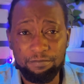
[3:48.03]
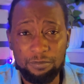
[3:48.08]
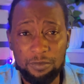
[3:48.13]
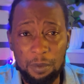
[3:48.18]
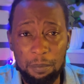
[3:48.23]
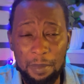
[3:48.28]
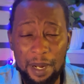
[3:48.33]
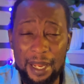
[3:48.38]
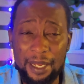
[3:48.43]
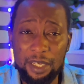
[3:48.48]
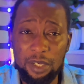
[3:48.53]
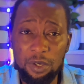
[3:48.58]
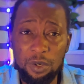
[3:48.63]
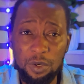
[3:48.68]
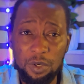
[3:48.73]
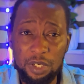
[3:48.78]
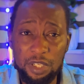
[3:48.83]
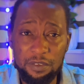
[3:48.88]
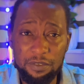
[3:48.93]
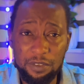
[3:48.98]
Micheal
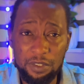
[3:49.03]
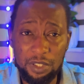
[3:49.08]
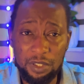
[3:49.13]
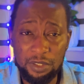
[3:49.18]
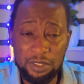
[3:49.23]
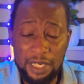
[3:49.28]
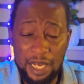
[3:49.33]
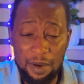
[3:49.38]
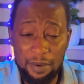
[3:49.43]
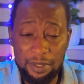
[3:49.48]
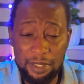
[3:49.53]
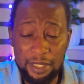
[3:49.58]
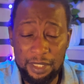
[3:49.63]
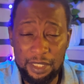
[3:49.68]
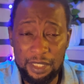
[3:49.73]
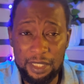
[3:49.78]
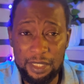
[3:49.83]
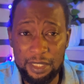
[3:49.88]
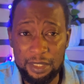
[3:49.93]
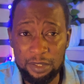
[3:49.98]
Oliver, Darren
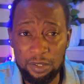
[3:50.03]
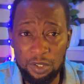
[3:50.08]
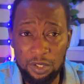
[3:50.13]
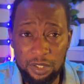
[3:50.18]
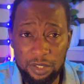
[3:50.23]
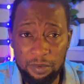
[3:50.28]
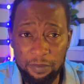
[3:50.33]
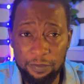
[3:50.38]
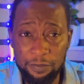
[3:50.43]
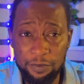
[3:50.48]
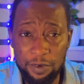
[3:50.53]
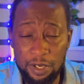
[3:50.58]
England, and other